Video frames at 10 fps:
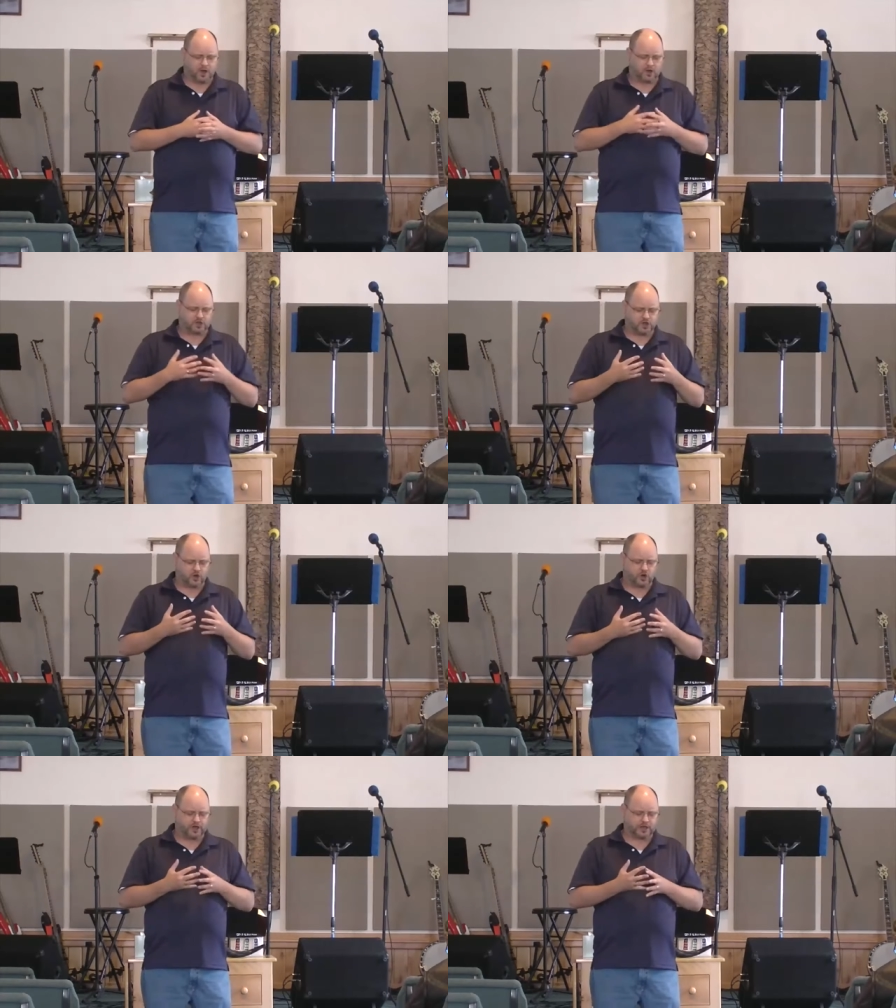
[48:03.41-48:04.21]
a
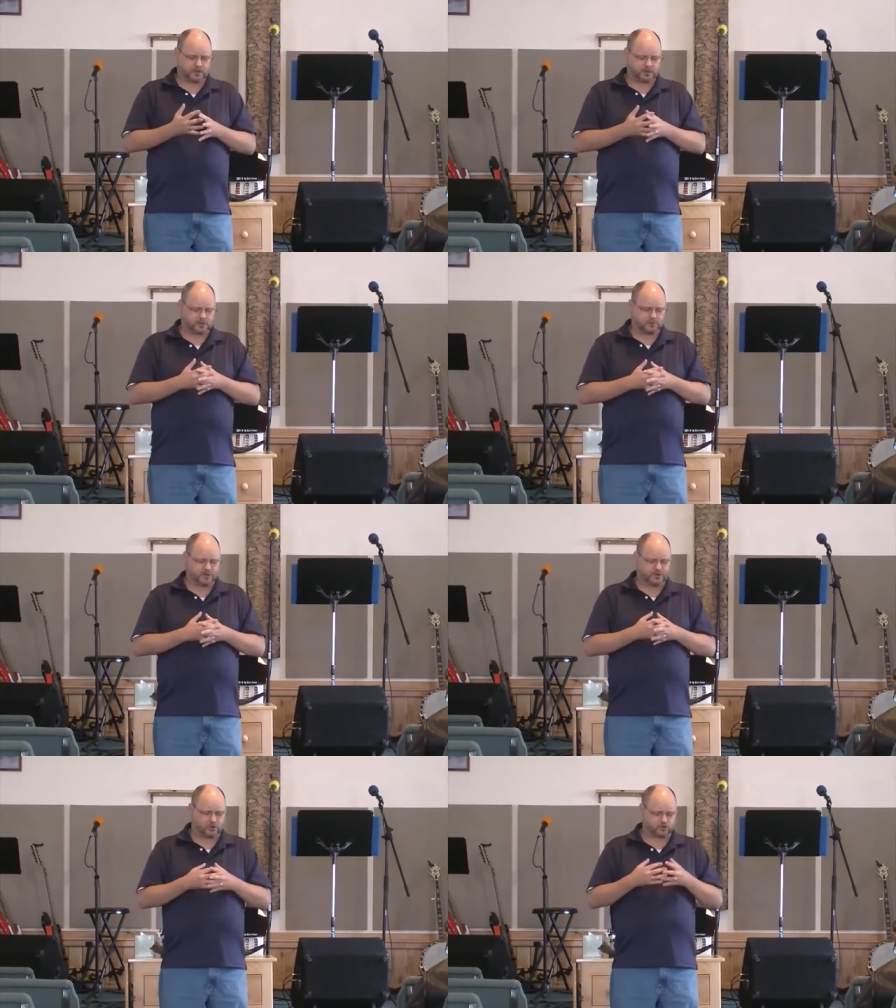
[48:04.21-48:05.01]
yearning to
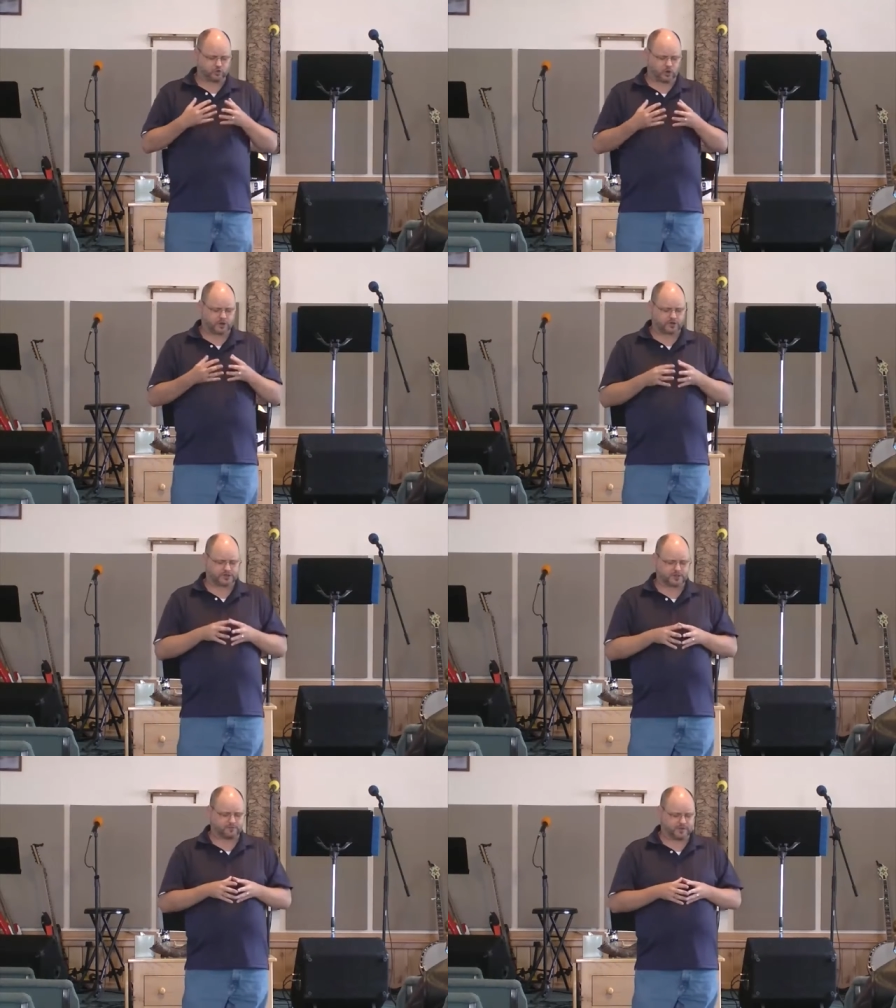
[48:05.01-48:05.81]
be those workers
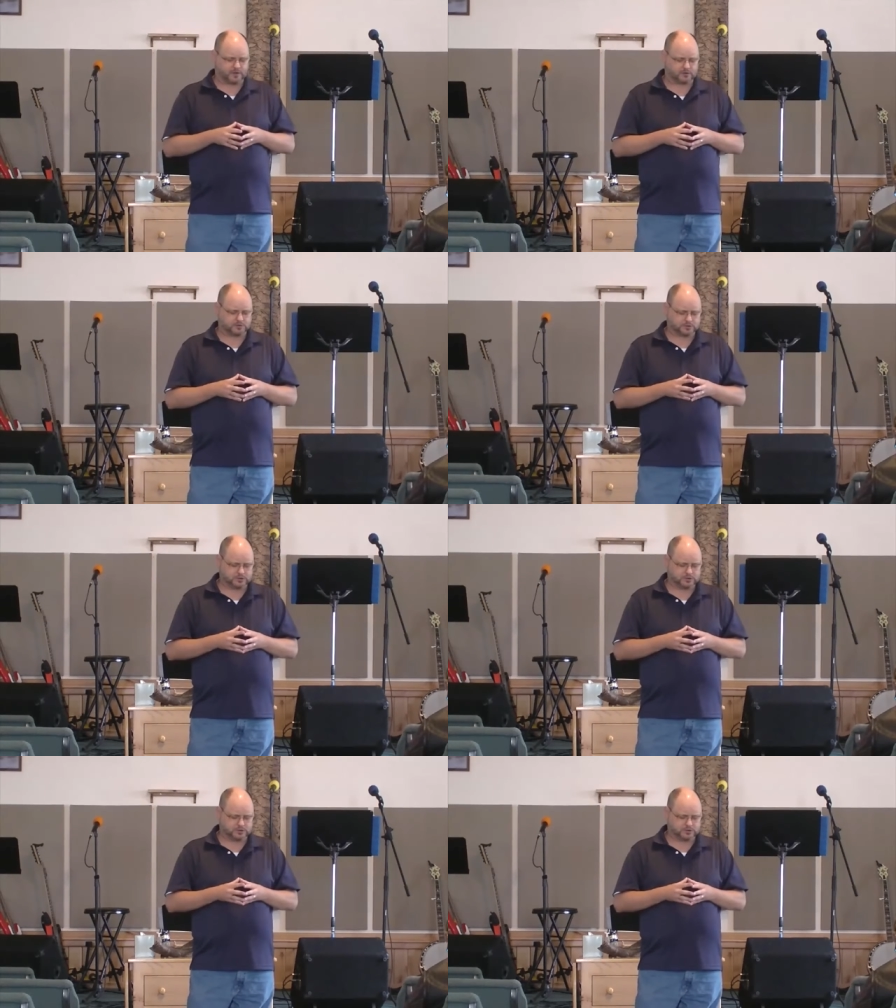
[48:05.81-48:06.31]
in the field,